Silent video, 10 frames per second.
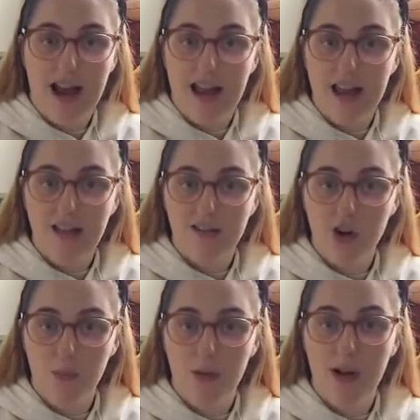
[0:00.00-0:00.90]
like ease
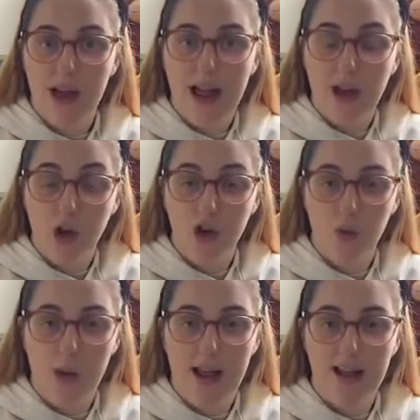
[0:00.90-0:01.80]
up, like in a
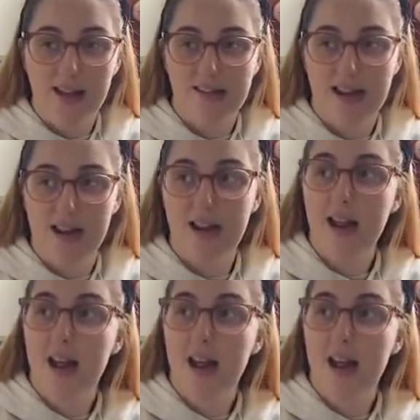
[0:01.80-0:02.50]
good way, as in